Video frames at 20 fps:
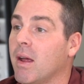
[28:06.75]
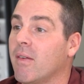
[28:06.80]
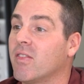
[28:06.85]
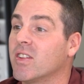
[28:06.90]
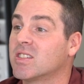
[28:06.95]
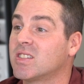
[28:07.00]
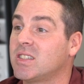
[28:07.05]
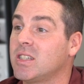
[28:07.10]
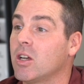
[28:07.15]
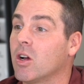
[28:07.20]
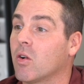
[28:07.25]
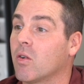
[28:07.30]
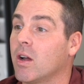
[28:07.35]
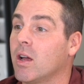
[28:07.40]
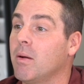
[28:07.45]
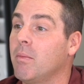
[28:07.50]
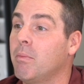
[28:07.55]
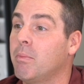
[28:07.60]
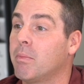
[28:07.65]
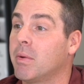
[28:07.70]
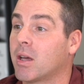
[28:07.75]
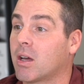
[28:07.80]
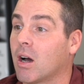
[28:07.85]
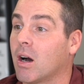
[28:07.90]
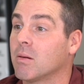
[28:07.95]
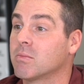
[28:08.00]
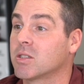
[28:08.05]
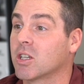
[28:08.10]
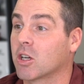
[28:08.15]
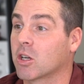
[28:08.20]
If the CRM
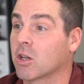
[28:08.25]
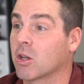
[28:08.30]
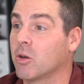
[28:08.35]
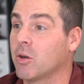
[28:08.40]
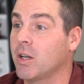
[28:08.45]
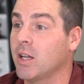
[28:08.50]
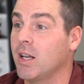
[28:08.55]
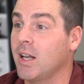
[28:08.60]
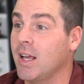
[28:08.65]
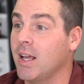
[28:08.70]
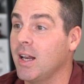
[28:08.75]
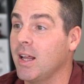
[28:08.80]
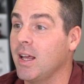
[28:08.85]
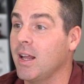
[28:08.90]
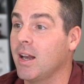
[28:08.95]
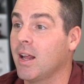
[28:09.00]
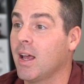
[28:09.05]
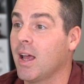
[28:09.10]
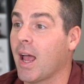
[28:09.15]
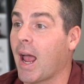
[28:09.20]
becomes included in it